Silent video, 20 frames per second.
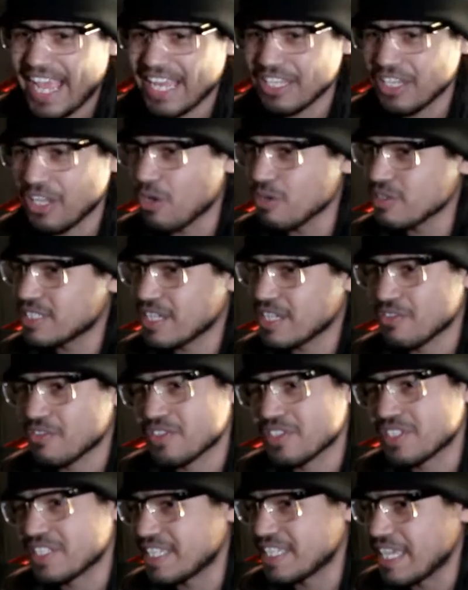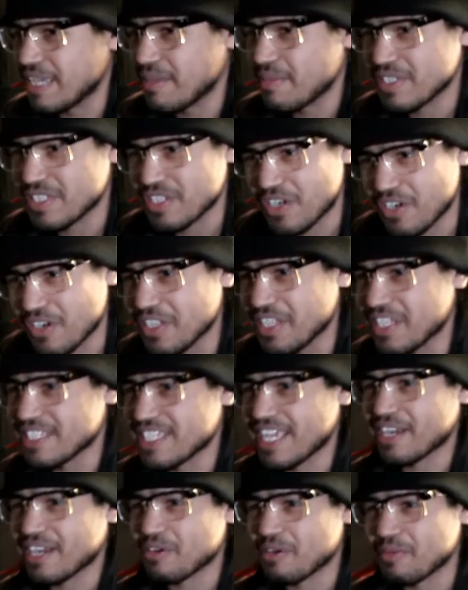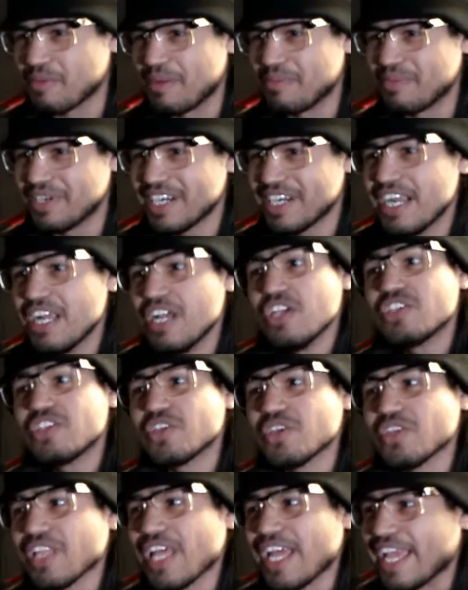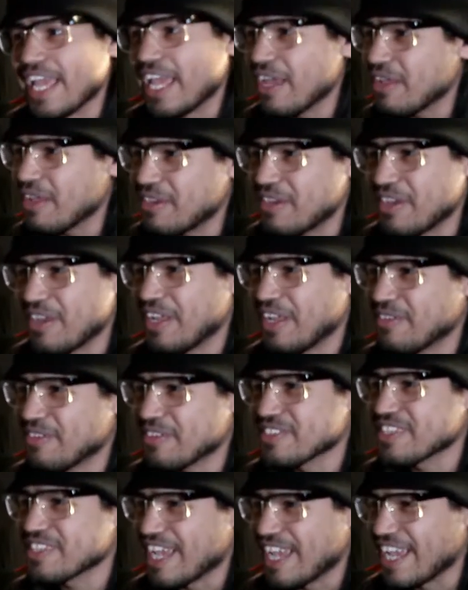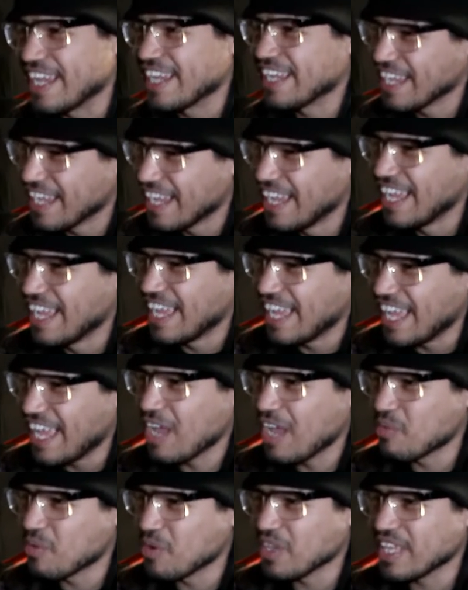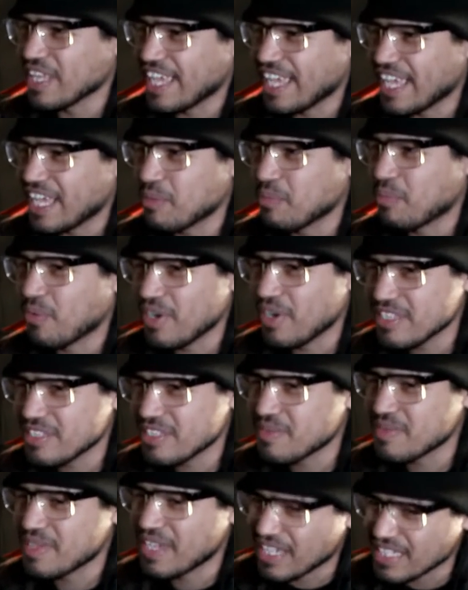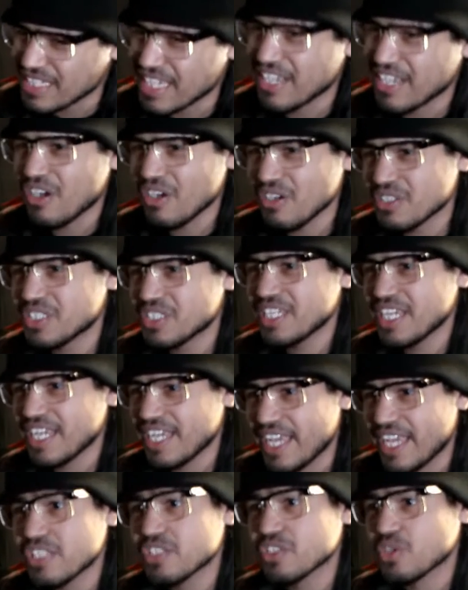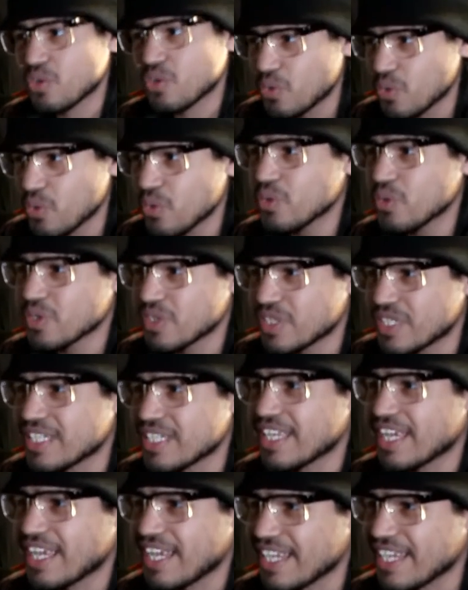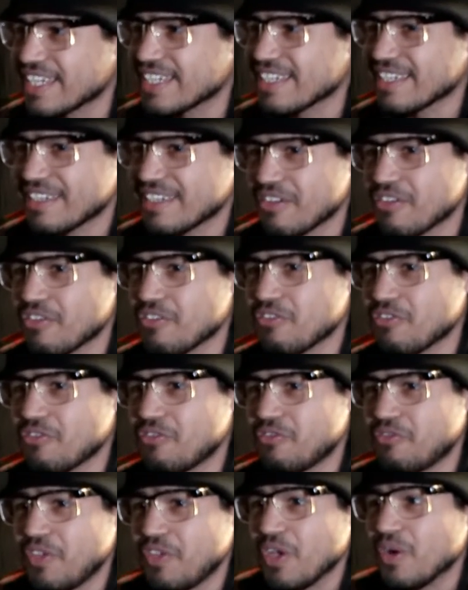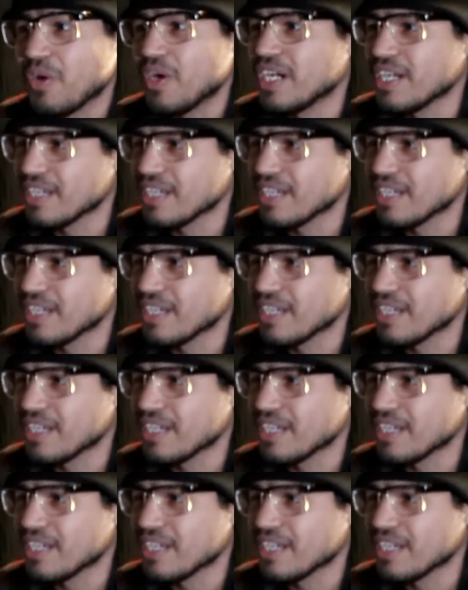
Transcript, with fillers: I had low self-esteem as early as I can remember. Yeah. Wow. So like it, it was like it really hit a point to me. I was like, oh shit, it's cool to like feel